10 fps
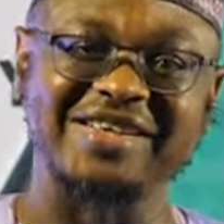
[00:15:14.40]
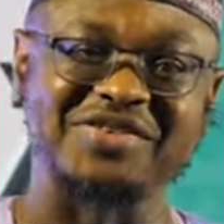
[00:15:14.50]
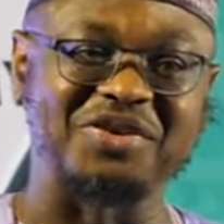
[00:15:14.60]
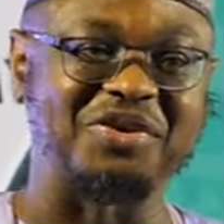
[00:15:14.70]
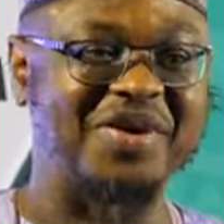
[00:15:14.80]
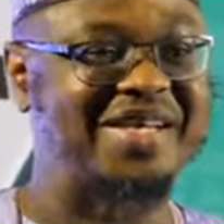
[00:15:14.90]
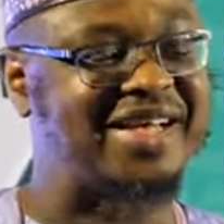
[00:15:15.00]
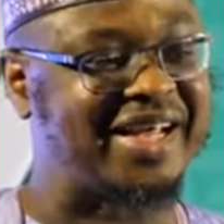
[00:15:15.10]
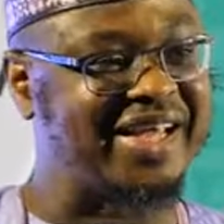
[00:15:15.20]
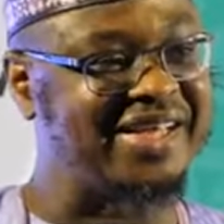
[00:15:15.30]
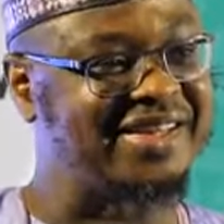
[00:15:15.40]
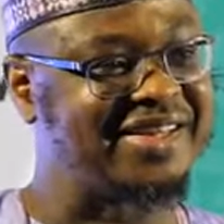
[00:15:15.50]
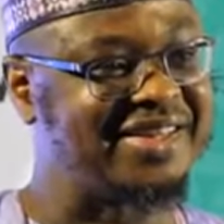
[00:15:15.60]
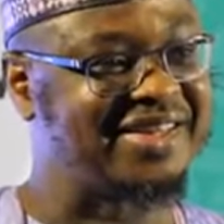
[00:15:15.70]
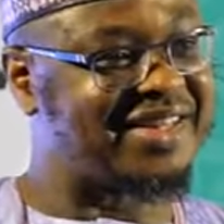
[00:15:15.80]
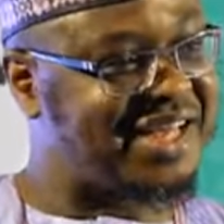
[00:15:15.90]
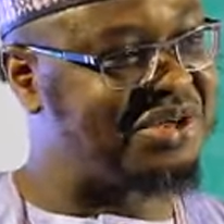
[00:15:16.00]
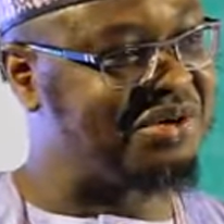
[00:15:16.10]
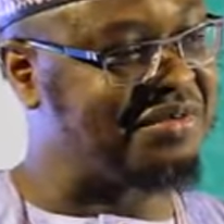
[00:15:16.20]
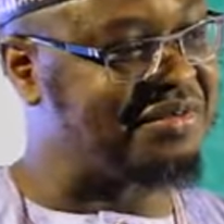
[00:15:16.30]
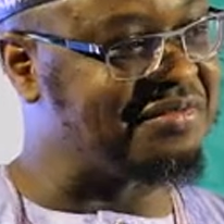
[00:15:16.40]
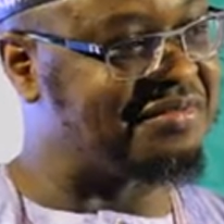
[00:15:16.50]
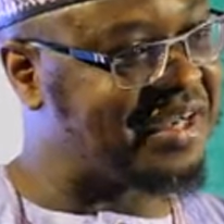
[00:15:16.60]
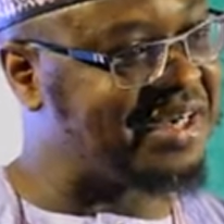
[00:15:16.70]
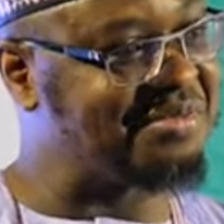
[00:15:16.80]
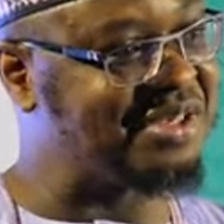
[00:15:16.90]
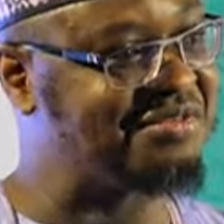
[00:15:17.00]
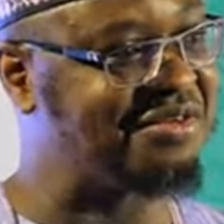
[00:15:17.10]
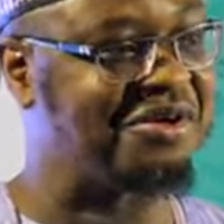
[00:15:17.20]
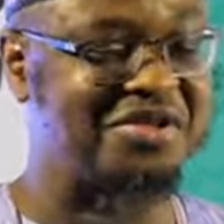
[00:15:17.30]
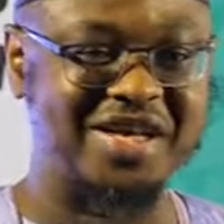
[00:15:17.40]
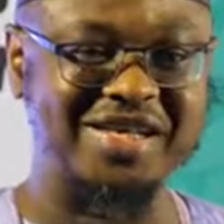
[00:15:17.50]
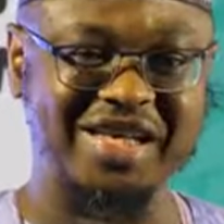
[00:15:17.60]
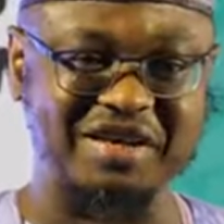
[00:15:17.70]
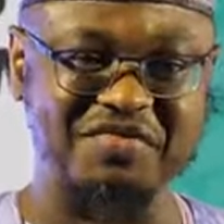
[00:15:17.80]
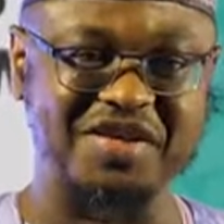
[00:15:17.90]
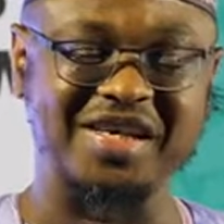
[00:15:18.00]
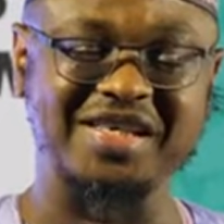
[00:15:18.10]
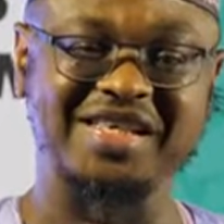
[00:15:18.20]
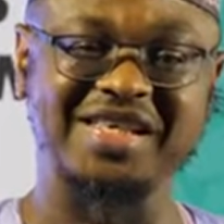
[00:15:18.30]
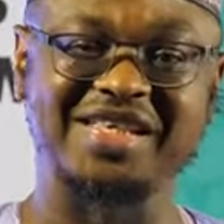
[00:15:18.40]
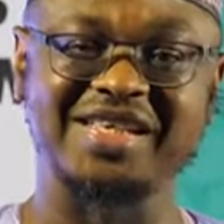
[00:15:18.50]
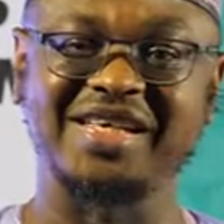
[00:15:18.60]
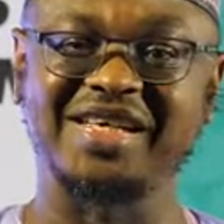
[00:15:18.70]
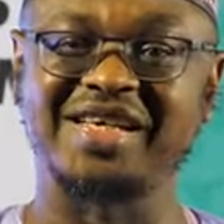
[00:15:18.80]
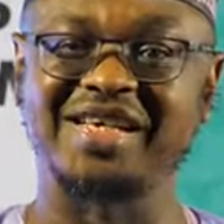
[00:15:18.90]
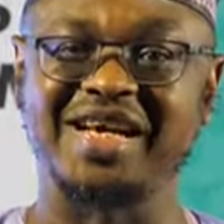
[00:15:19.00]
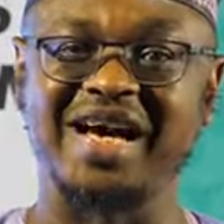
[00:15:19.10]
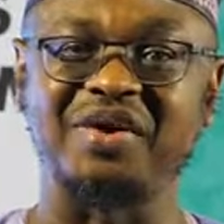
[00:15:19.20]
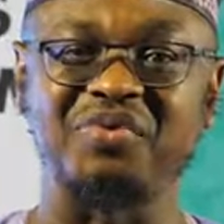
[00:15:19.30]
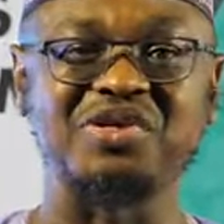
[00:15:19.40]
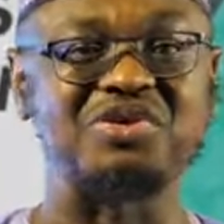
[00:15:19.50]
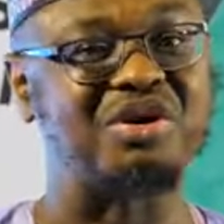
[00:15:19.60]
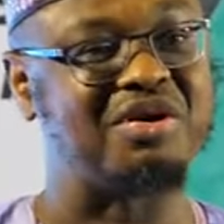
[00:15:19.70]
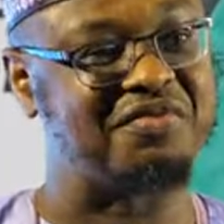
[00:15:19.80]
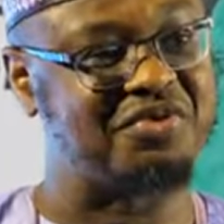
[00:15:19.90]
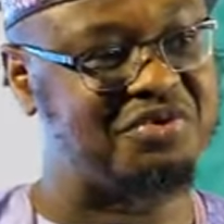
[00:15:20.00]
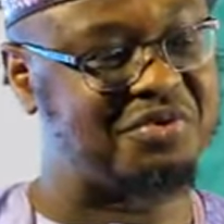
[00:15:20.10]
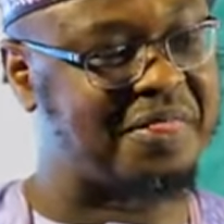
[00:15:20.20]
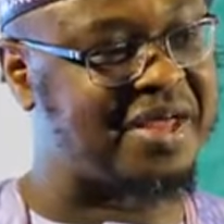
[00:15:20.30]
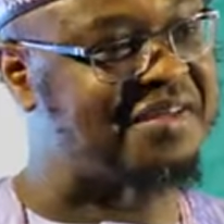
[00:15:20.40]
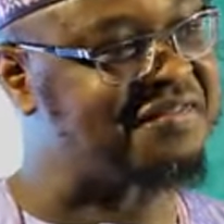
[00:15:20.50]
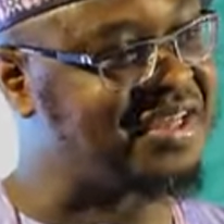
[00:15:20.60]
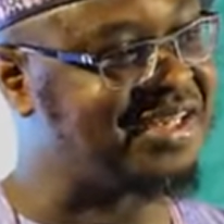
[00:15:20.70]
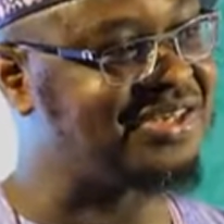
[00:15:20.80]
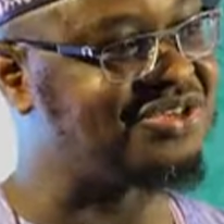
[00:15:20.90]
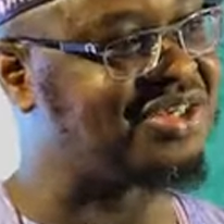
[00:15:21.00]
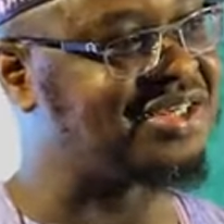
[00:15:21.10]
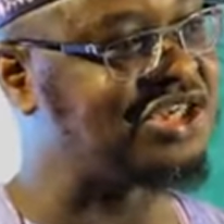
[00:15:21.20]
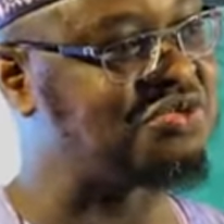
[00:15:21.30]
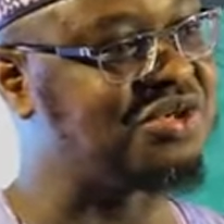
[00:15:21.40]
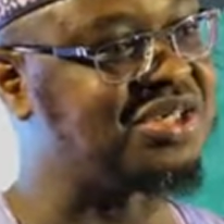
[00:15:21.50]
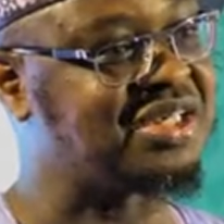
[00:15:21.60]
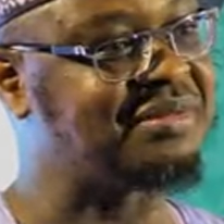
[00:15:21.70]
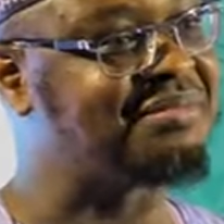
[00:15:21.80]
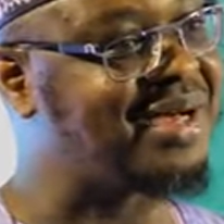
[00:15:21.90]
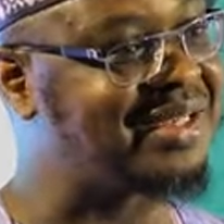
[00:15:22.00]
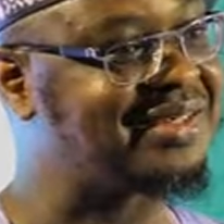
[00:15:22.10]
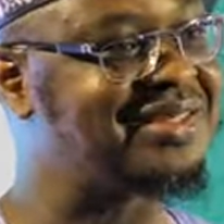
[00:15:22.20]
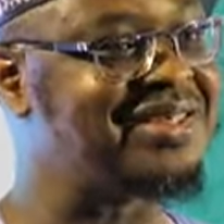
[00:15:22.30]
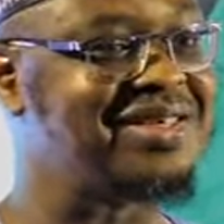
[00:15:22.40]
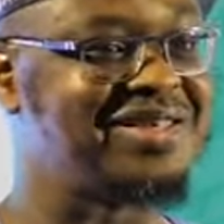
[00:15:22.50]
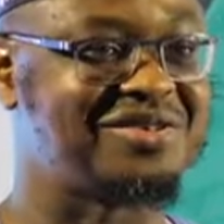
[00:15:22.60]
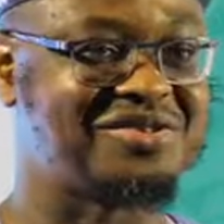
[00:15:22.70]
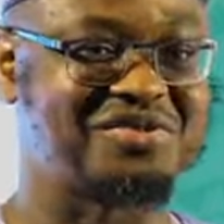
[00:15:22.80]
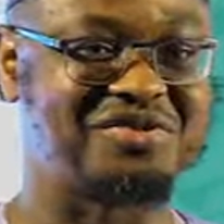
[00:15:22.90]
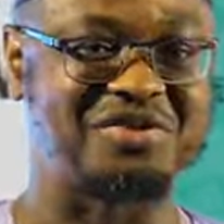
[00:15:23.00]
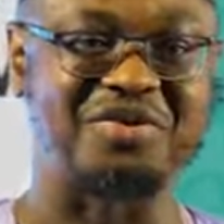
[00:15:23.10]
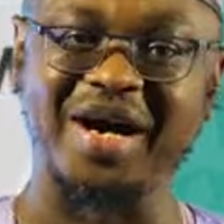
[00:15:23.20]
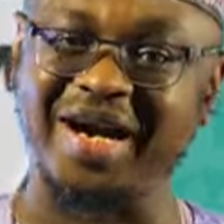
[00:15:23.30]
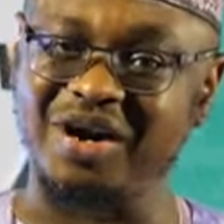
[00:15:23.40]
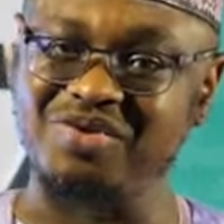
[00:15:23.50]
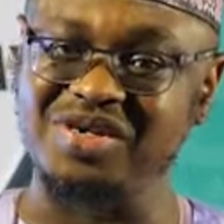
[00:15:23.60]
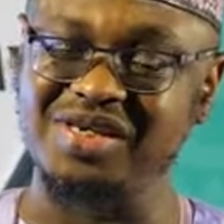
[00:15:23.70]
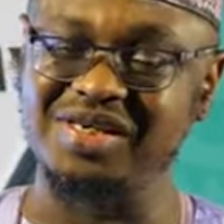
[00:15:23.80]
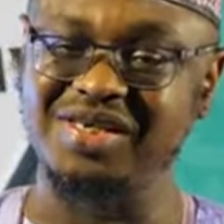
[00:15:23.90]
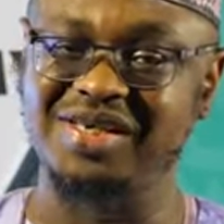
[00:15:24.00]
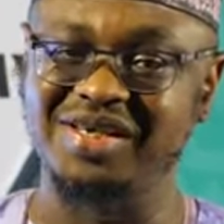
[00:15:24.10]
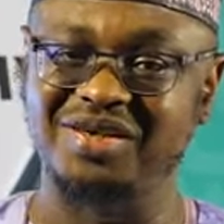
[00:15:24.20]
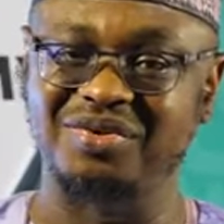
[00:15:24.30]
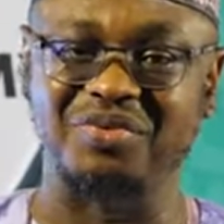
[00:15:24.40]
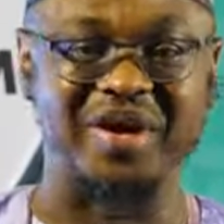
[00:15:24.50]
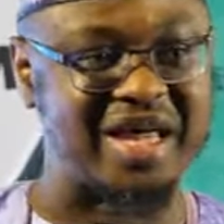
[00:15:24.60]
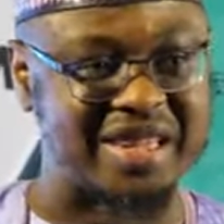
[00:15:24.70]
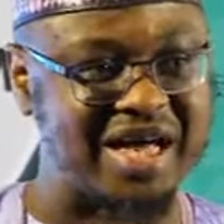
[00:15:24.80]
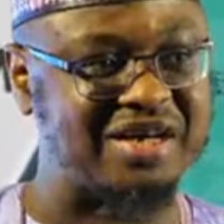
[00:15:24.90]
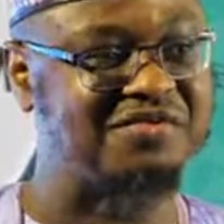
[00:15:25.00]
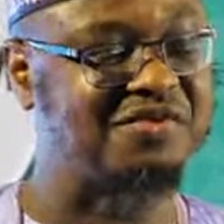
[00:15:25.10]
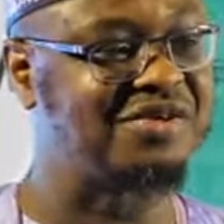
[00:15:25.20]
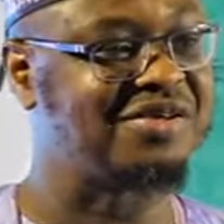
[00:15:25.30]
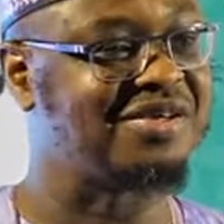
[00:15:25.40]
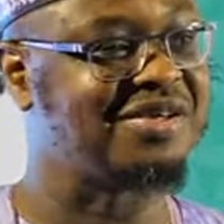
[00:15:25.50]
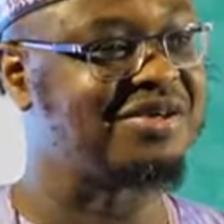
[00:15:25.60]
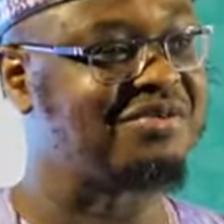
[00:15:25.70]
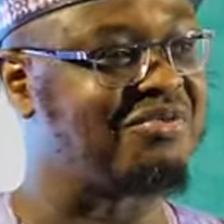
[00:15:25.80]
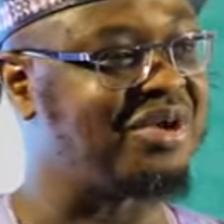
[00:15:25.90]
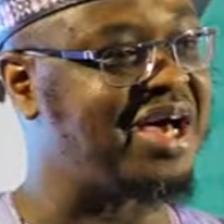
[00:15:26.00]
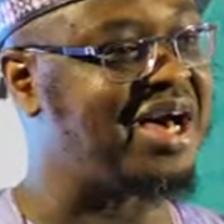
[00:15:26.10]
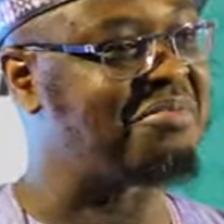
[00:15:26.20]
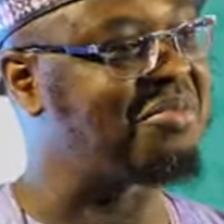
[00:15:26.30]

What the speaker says: So once again, thank you very much for honoring the invitation. I wish all of you a very successful trip back to your country. We are thankful, we are